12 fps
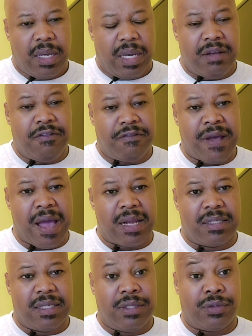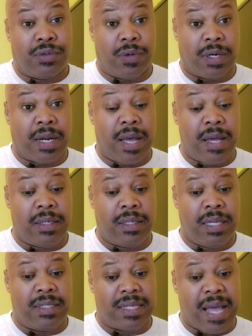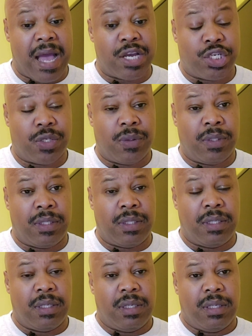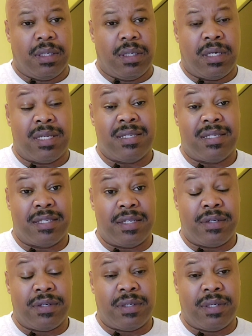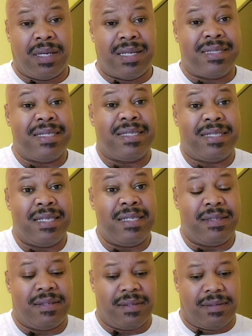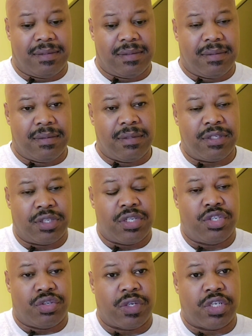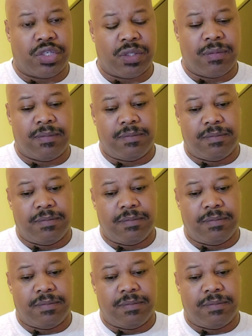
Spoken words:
In fact, in the Quran, it's actually considered a disease, this constriction.